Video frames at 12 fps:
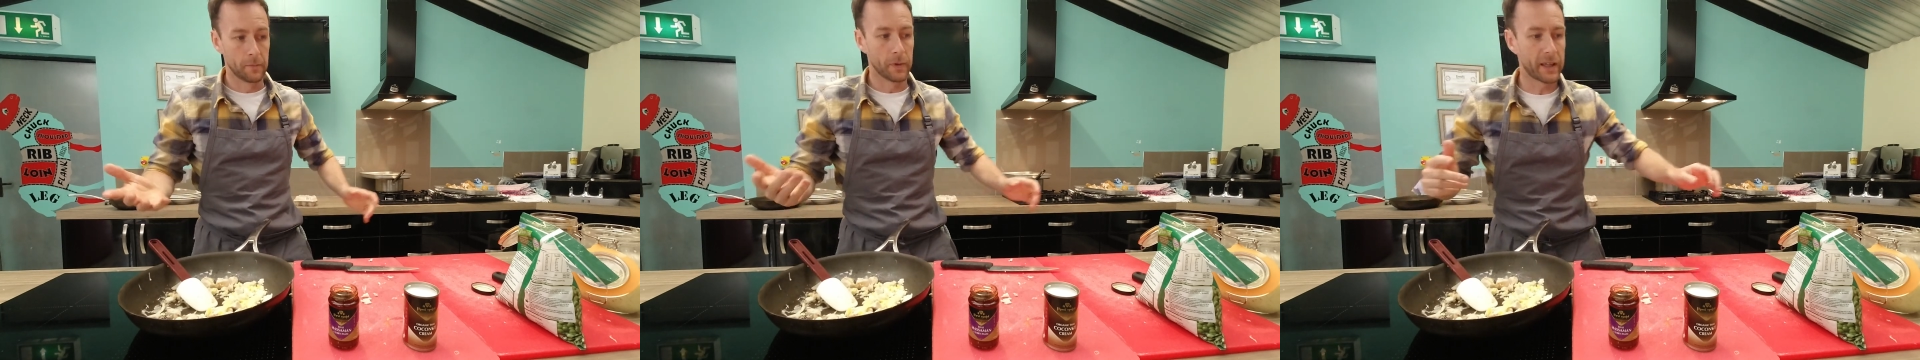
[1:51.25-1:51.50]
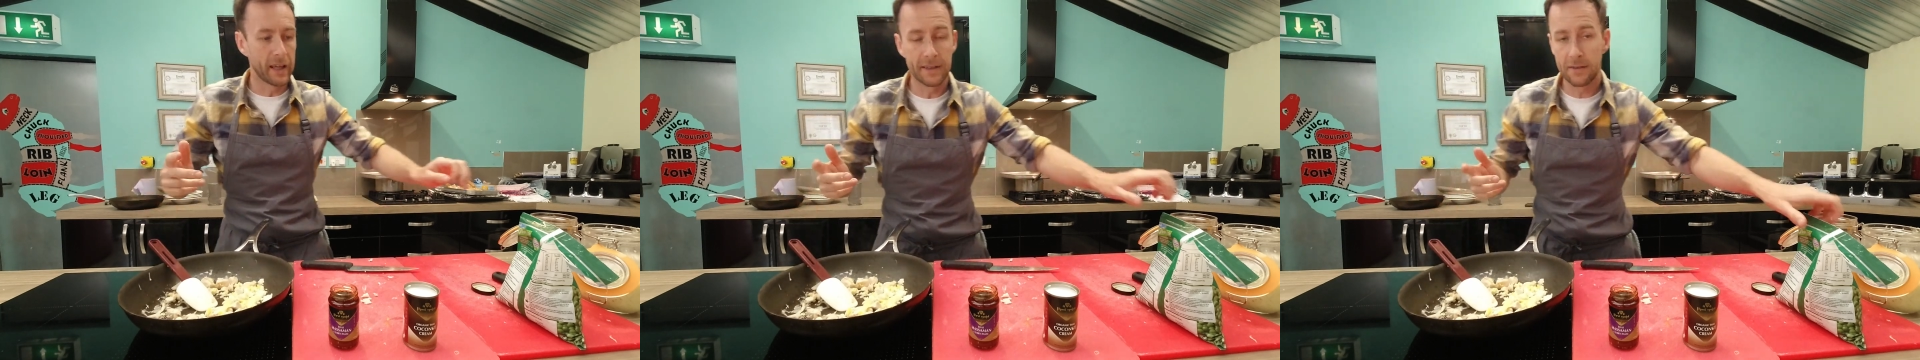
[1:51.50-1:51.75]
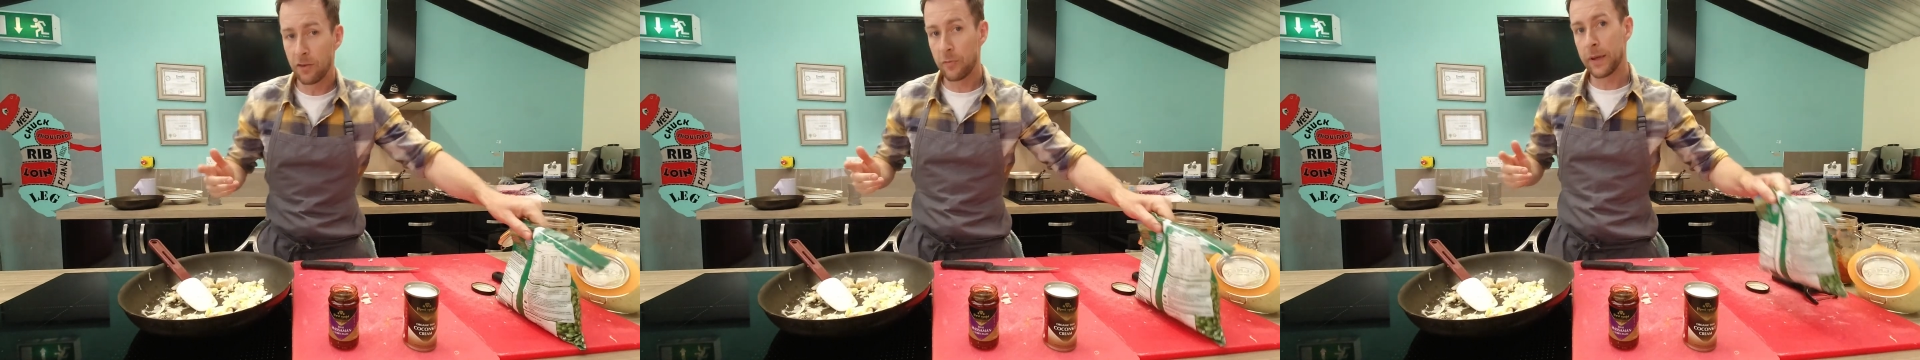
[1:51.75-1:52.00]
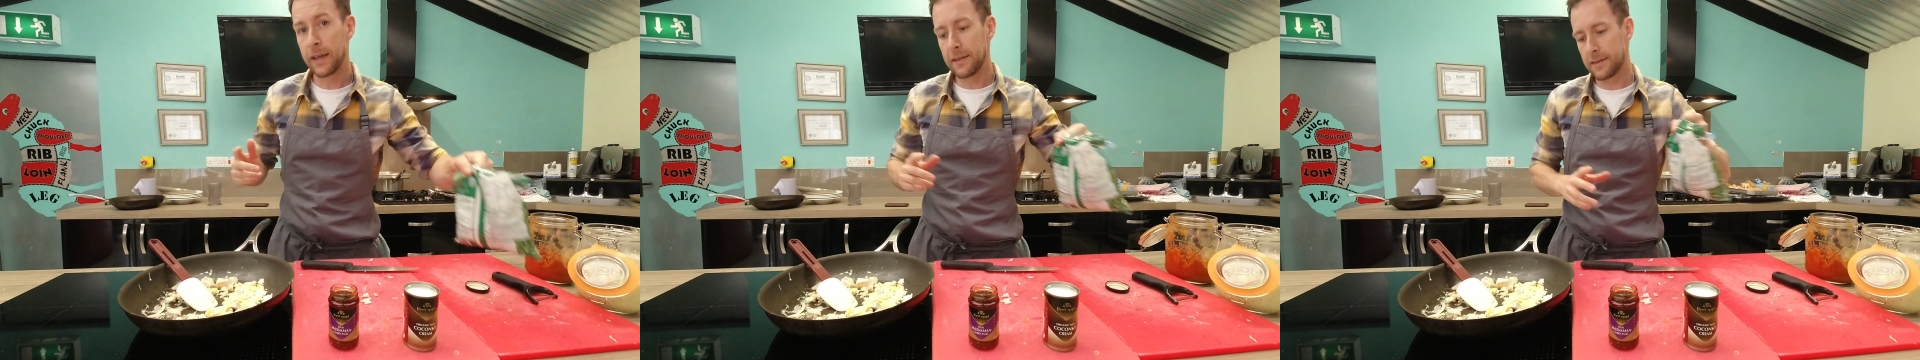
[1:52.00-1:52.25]
My kids
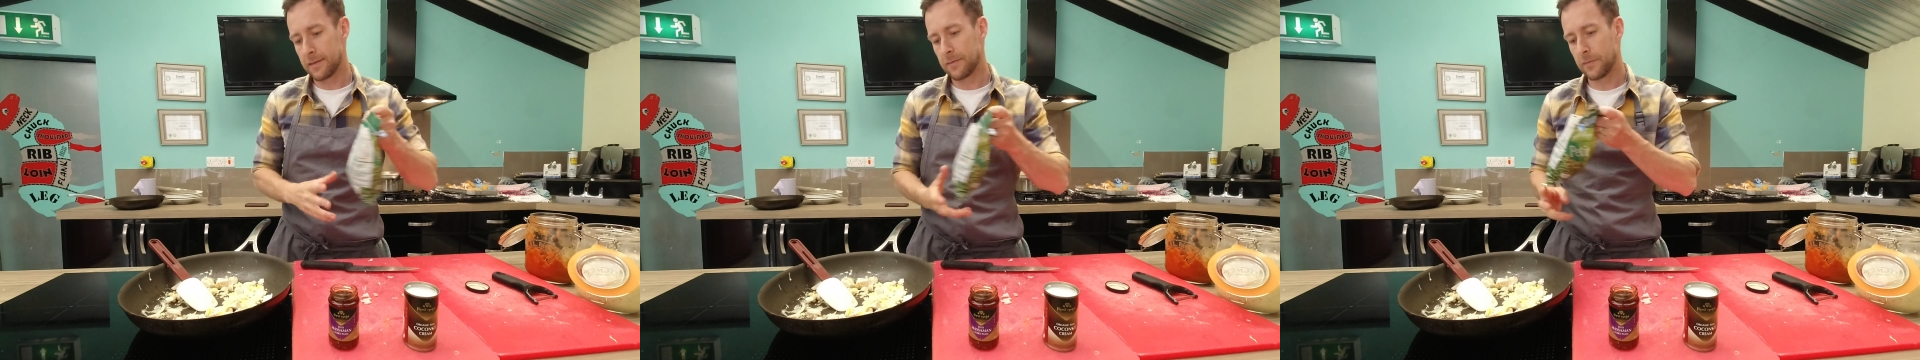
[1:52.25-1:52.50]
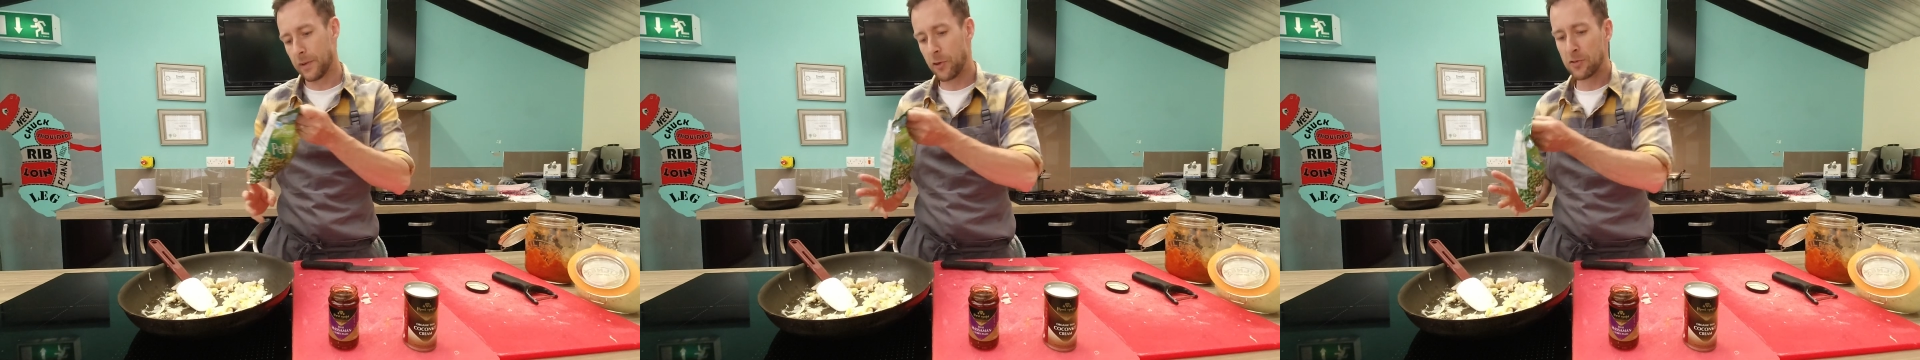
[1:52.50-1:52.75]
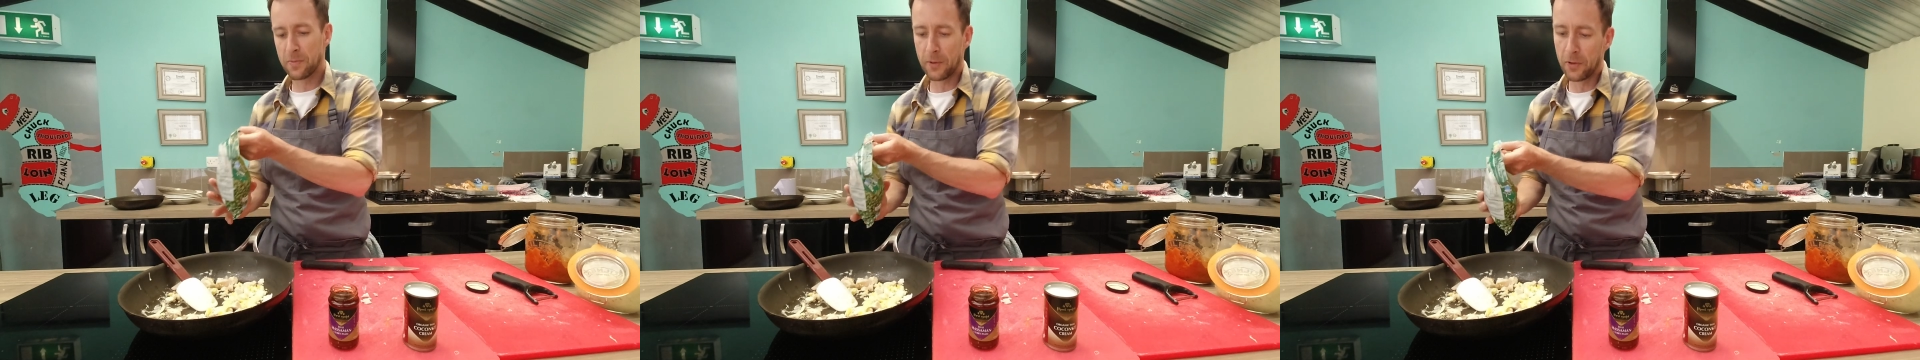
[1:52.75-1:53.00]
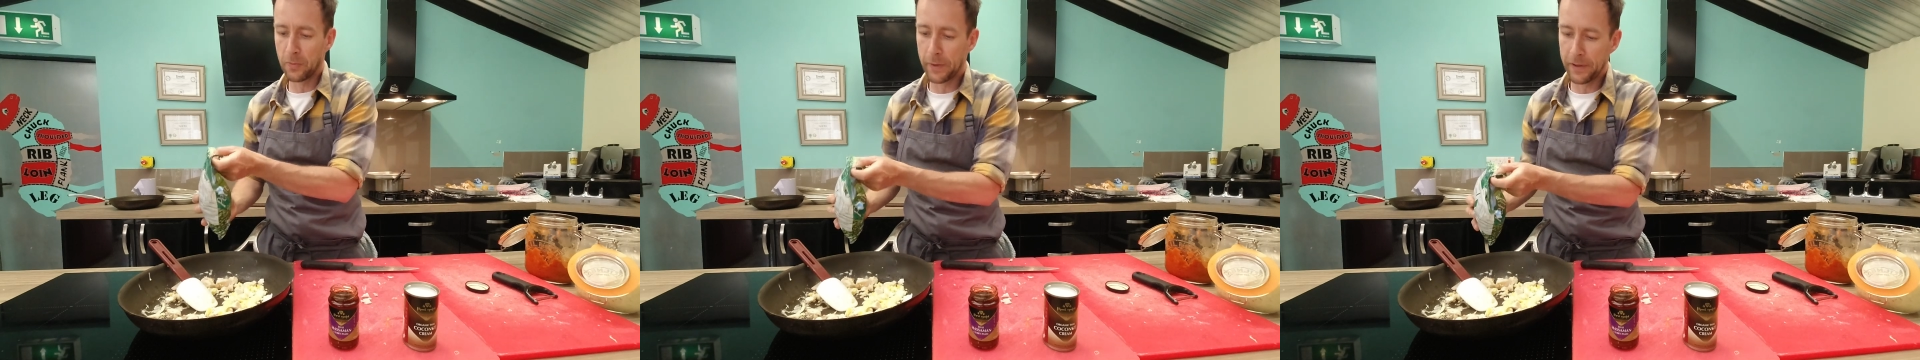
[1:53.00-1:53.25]
love peas. I use them
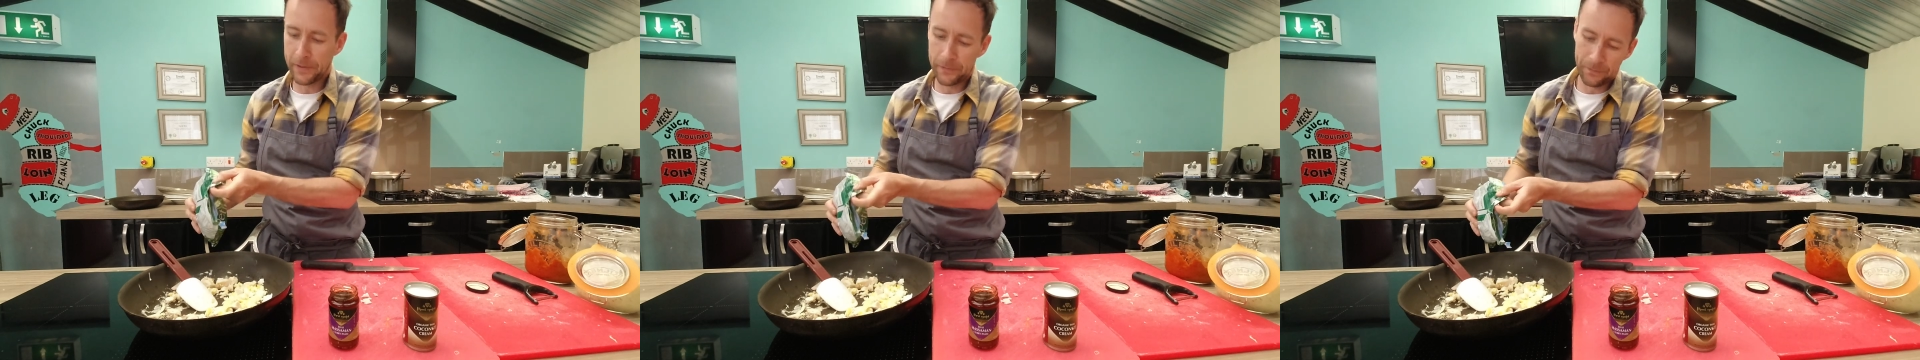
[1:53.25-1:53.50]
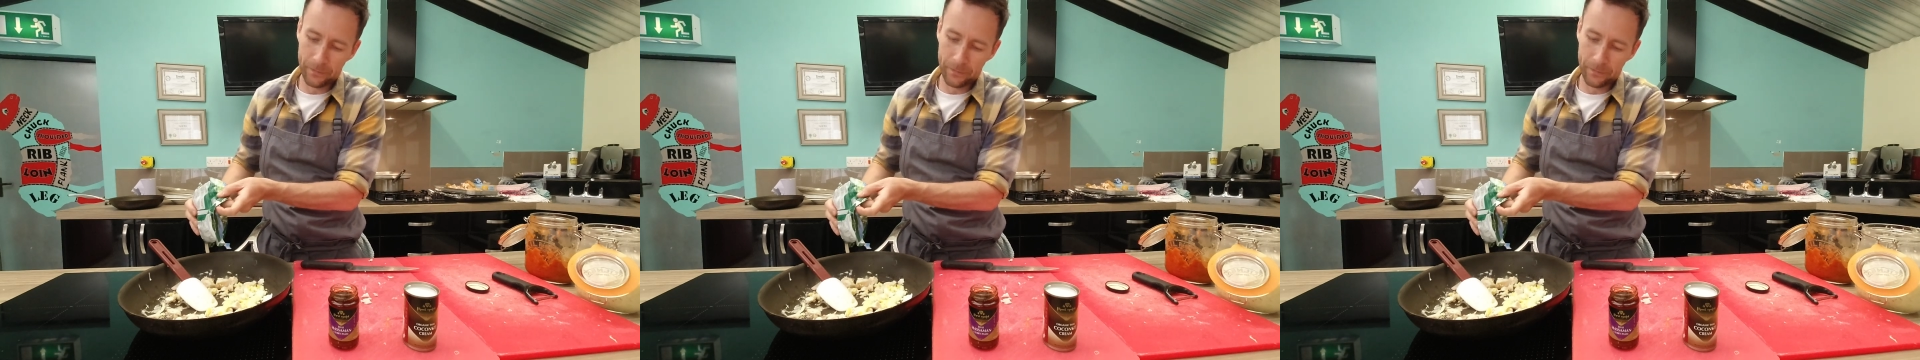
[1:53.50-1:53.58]
a good bit.